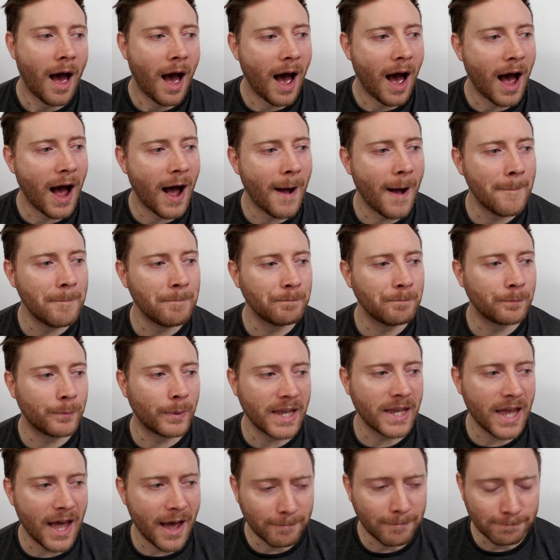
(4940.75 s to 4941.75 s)

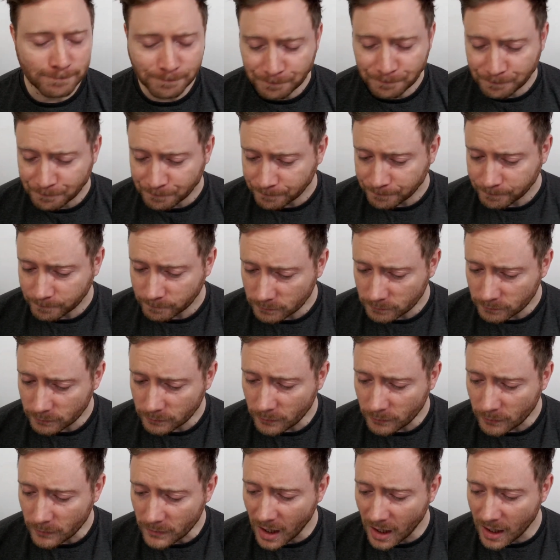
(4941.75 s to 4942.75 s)
But yeah,
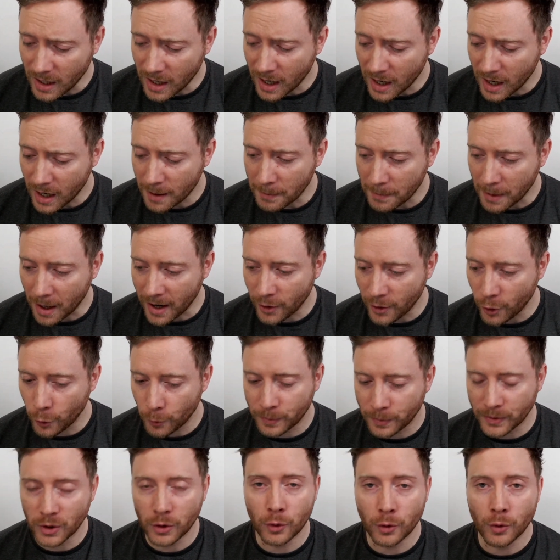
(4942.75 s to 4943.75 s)
I
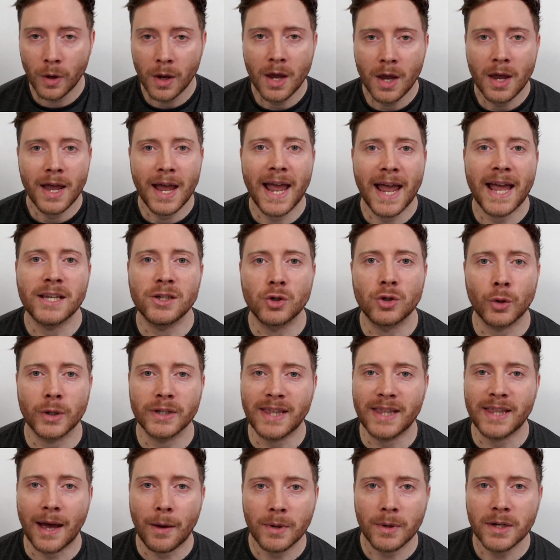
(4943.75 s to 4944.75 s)
hope you
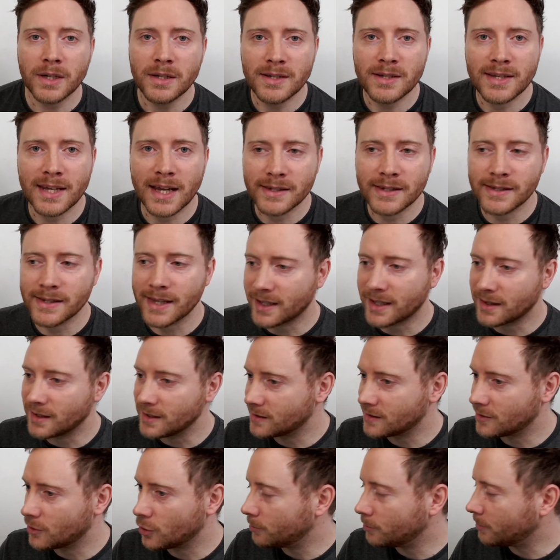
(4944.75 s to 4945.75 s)
enjoyed that one. Sounds like
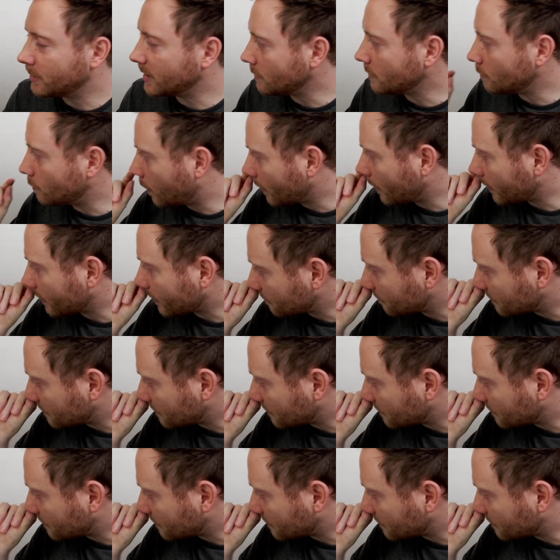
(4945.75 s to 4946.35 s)
this could be what